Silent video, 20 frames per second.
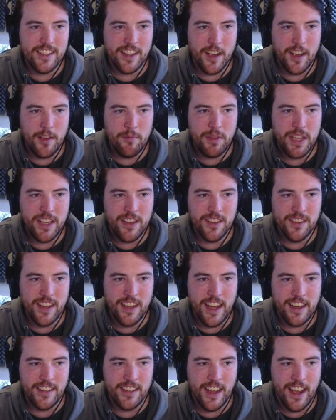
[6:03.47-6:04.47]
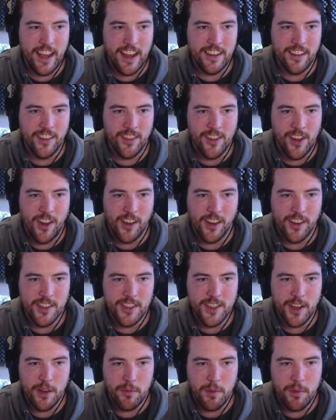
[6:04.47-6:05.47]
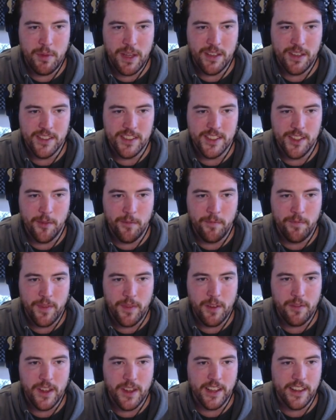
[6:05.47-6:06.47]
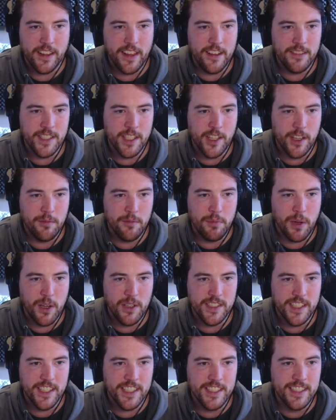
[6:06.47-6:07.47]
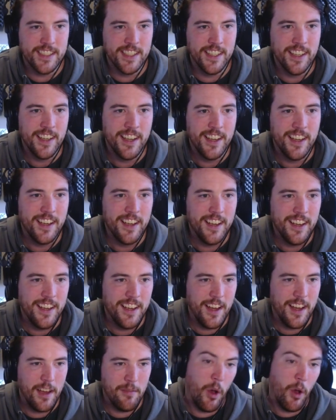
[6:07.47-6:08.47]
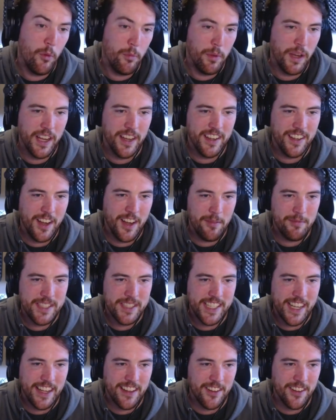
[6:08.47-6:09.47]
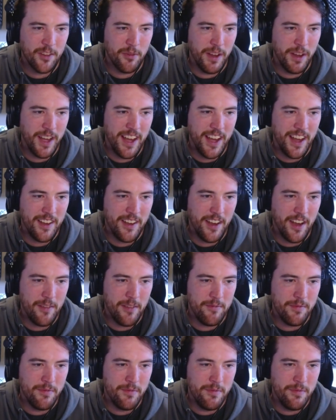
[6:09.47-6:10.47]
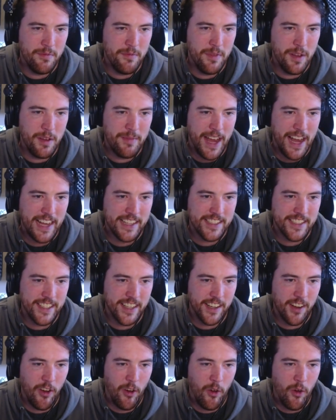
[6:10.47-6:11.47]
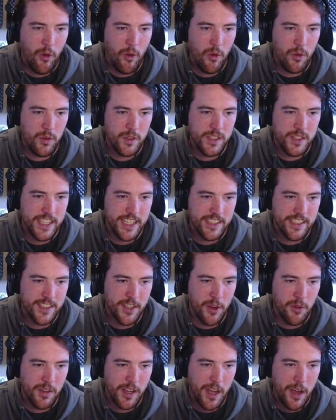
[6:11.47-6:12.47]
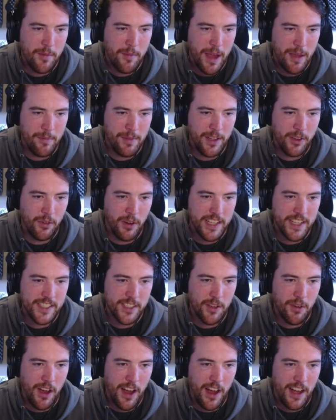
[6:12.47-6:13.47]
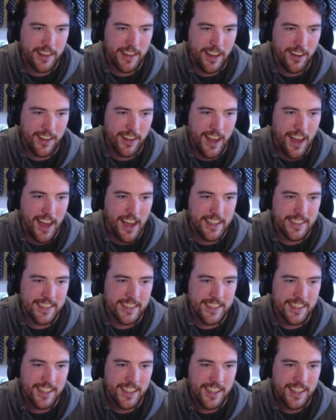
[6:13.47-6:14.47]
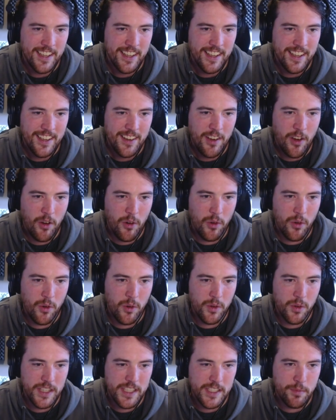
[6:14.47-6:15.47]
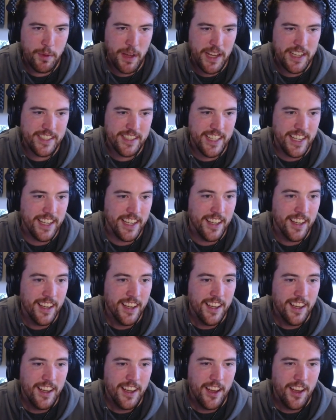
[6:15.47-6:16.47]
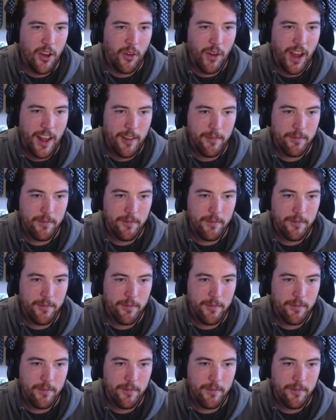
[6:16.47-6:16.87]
appeal and the longer term appeal, so I feel like that was a good purchase. I'm hoping it comes together the way I'm imagining. Oh, geez, don't come at me quite so hot there, guys. Holy spicy. Okay,